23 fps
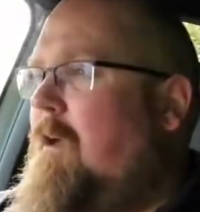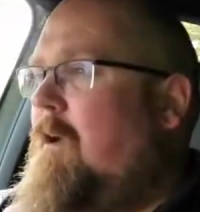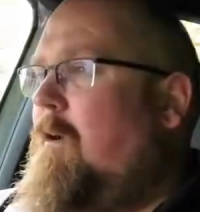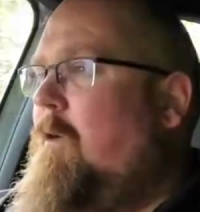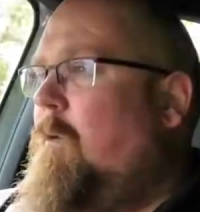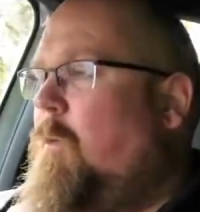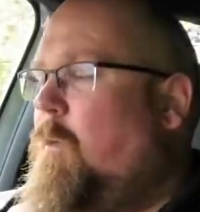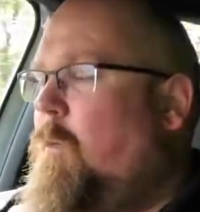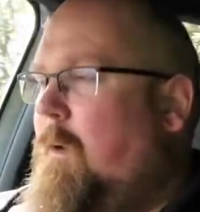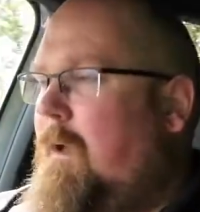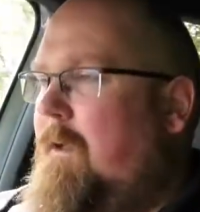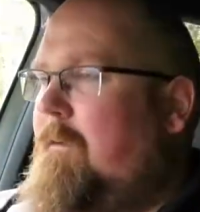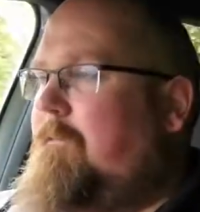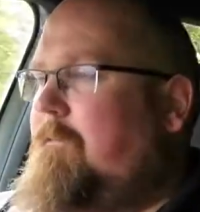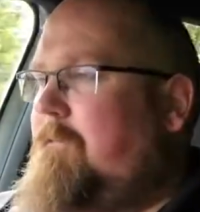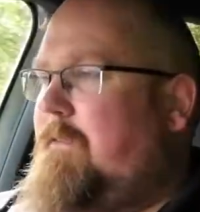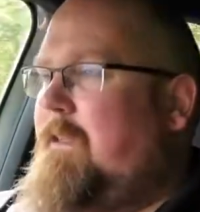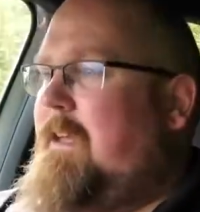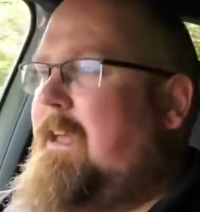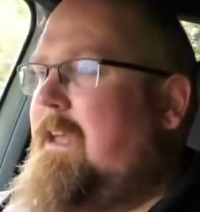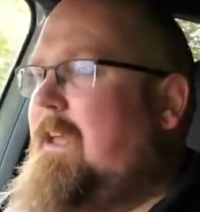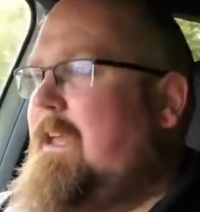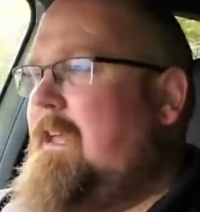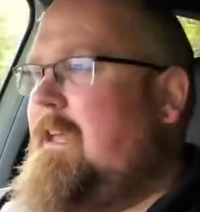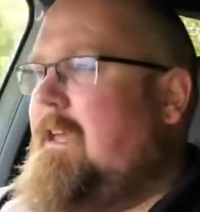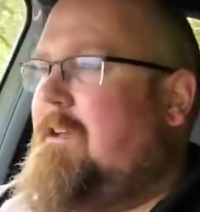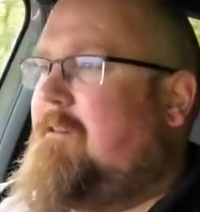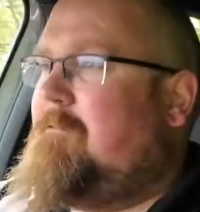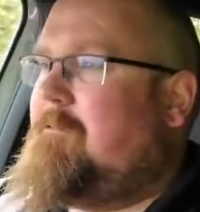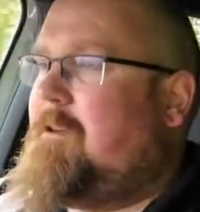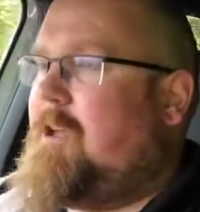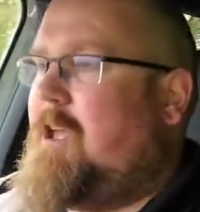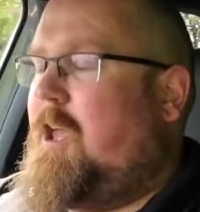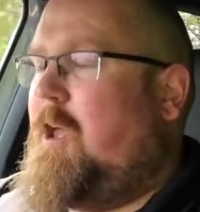with the
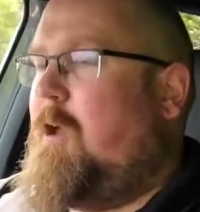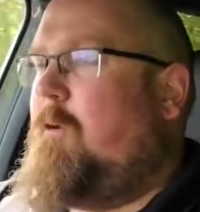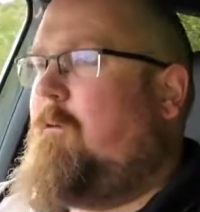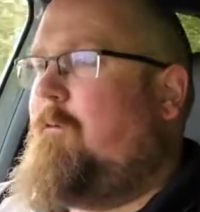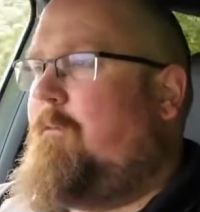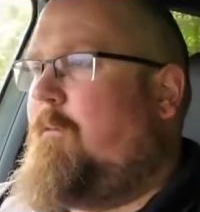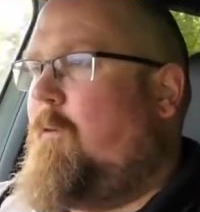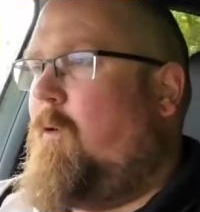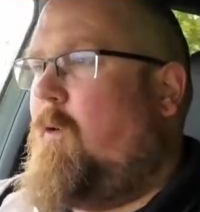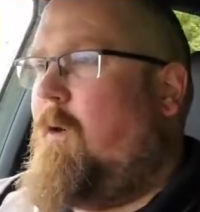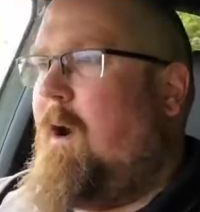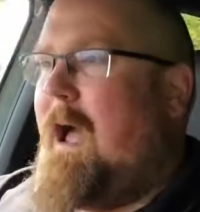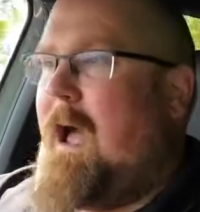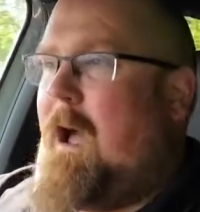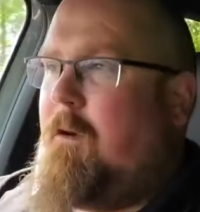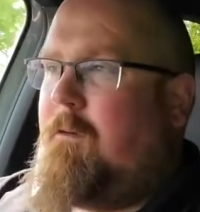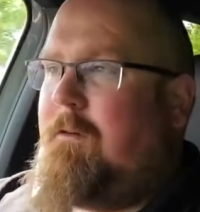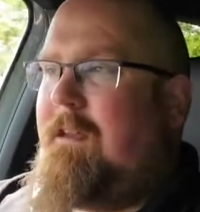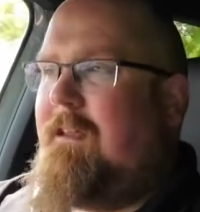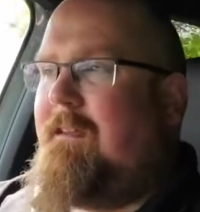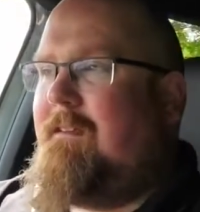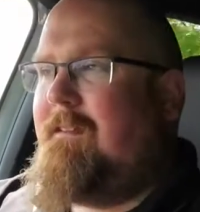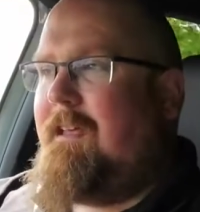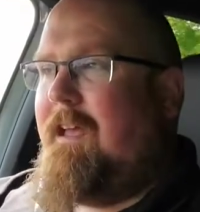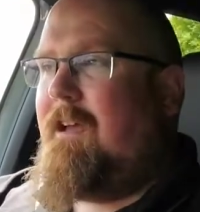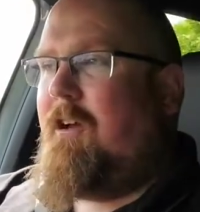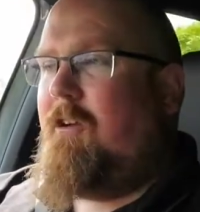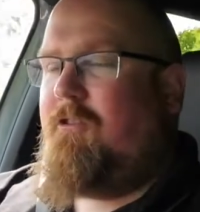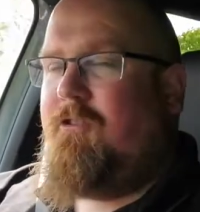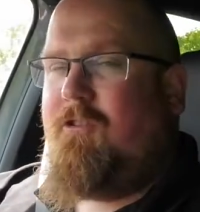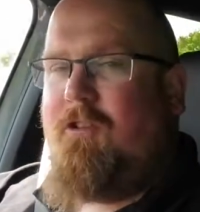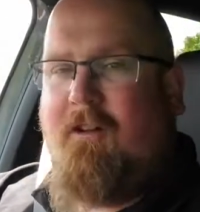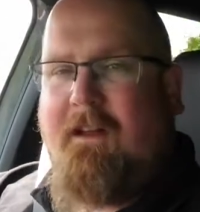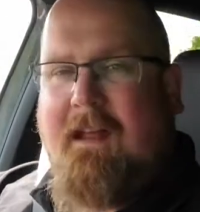Q4, Audi say I
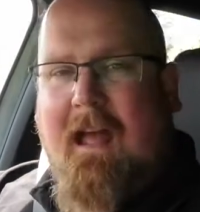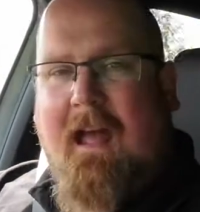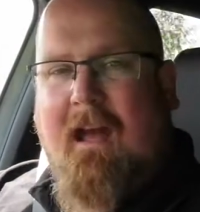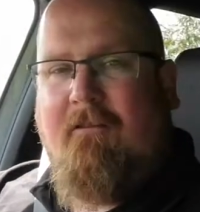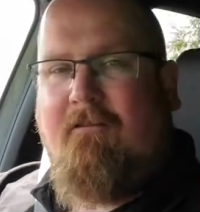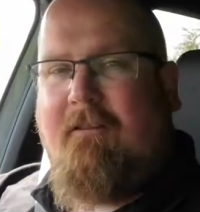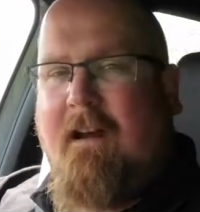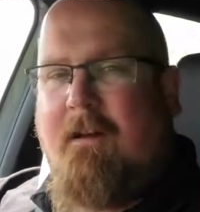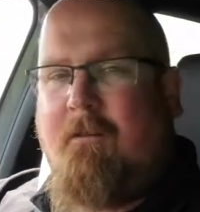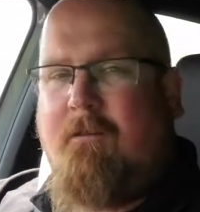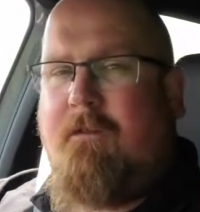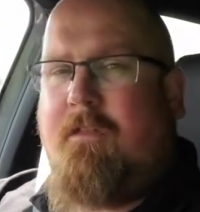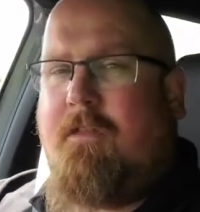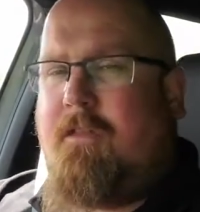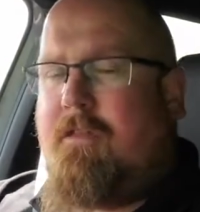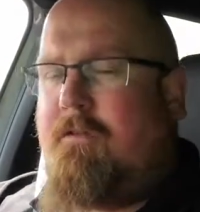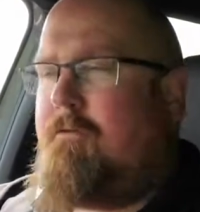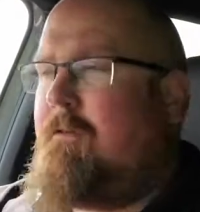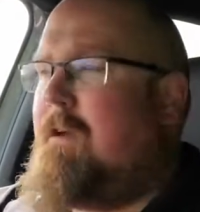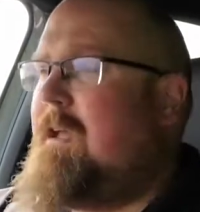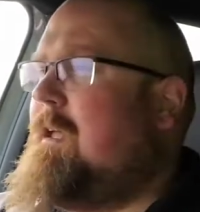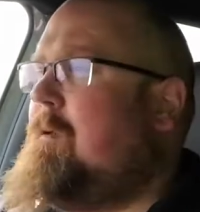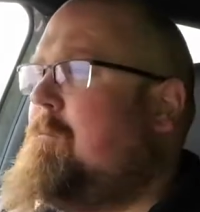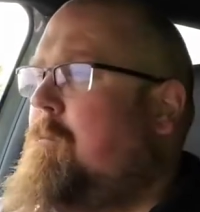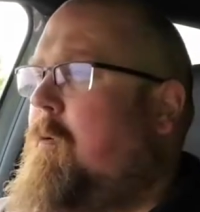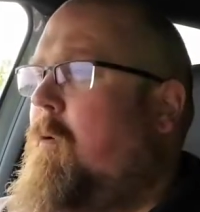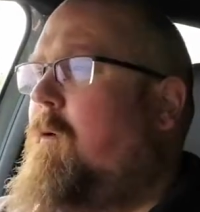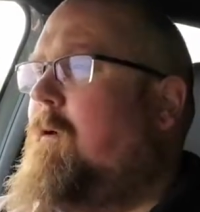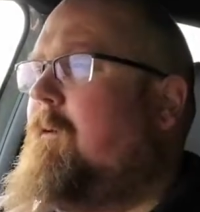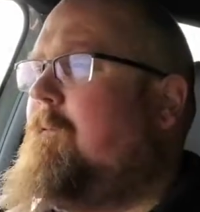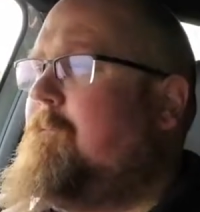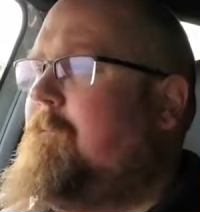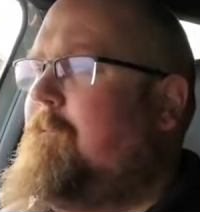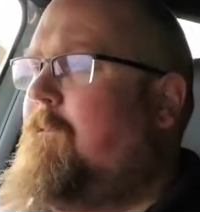should get around
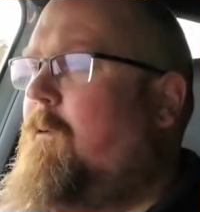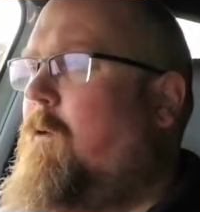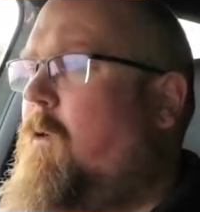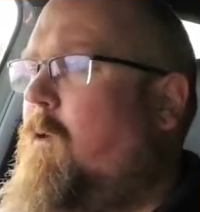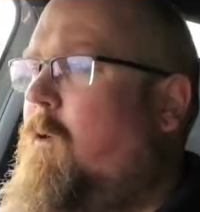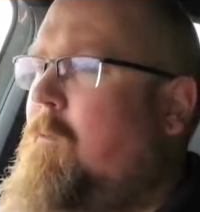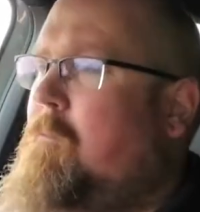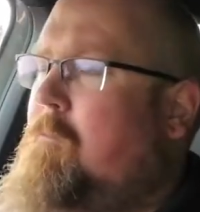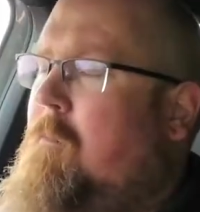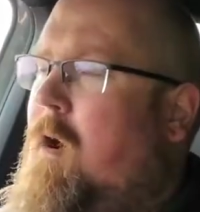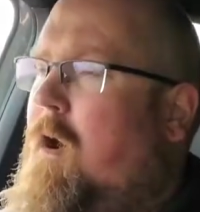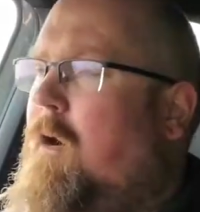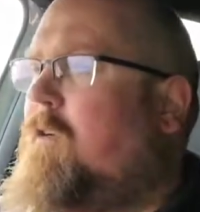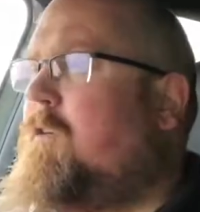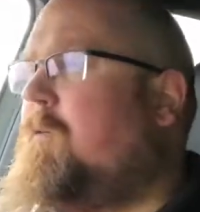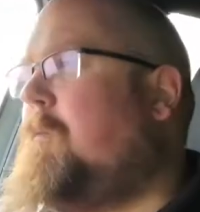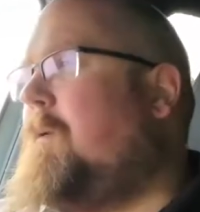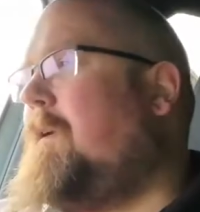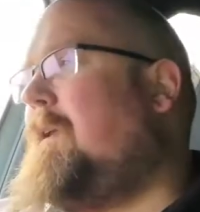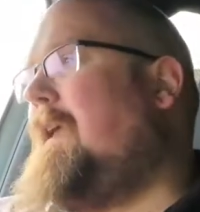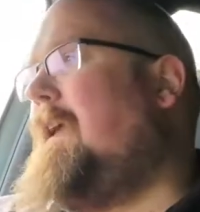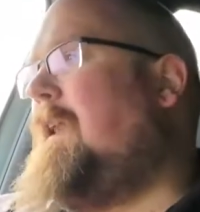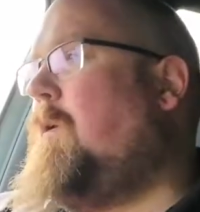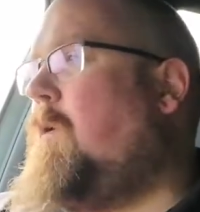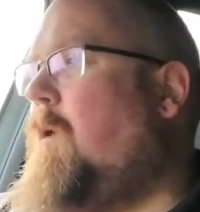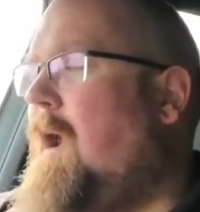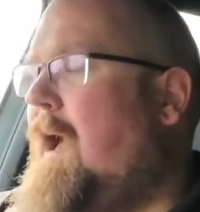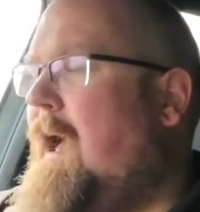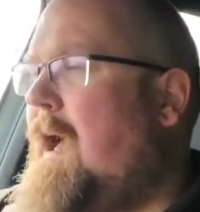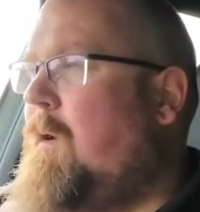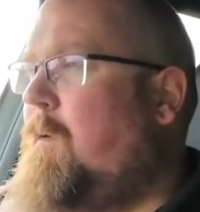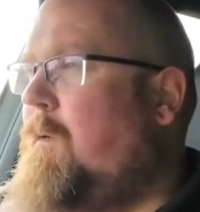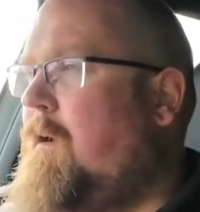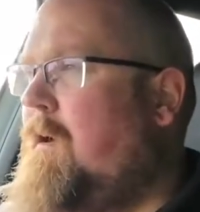3.4 miles per kilowatt
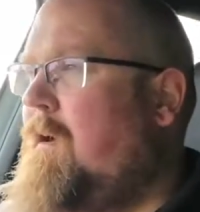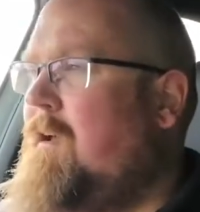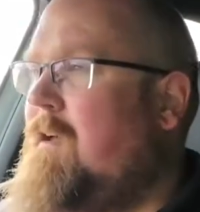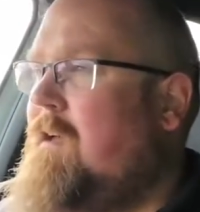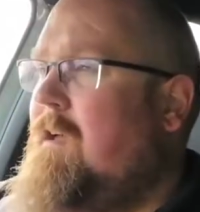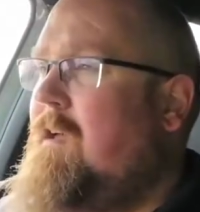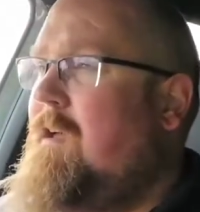hour,